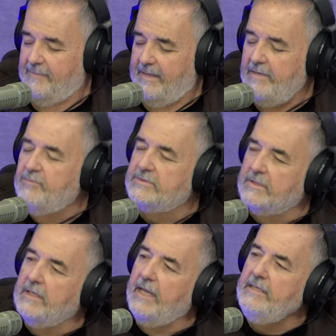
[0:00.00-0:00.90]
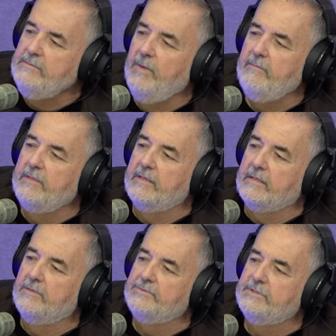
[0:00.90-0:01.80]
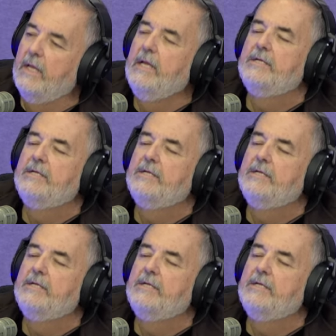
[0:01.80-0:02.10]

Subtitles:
He's probably the closest.